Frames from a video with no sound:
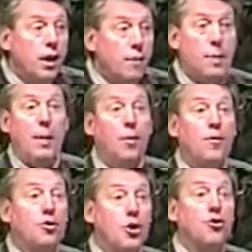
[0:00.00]
and people in
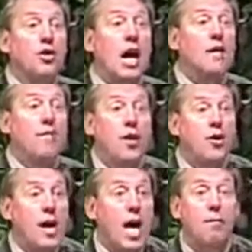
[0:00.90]
the church can't
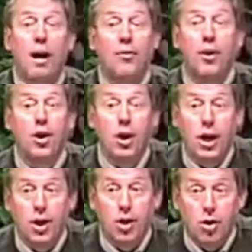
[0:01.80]
figure it out about their
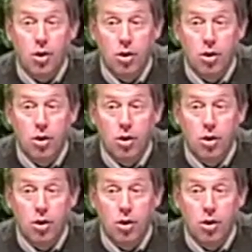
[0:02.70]
leader?